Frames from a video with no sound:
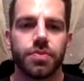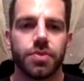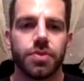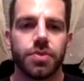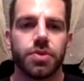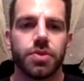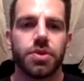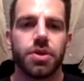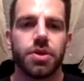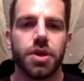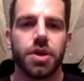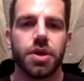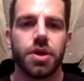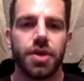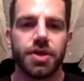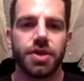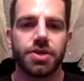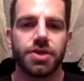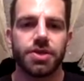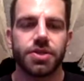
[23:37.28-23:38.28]
Yeah,
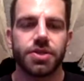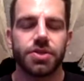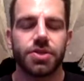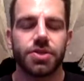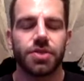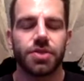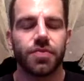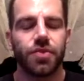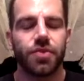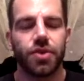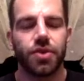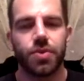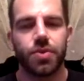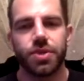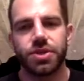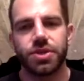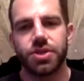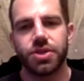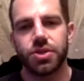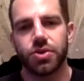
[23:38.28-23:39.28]
there's something
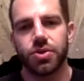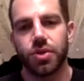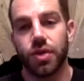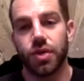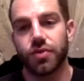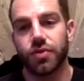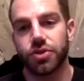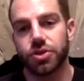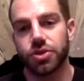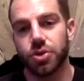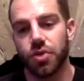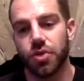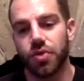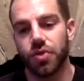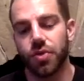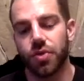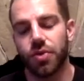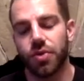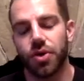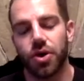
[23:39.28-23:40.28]
that I've just thought of that I
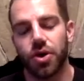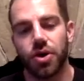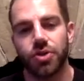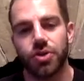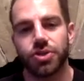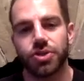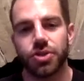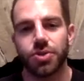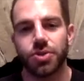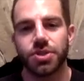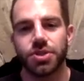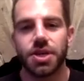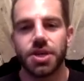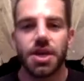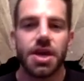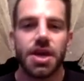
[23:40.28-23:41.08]
want to ask you is,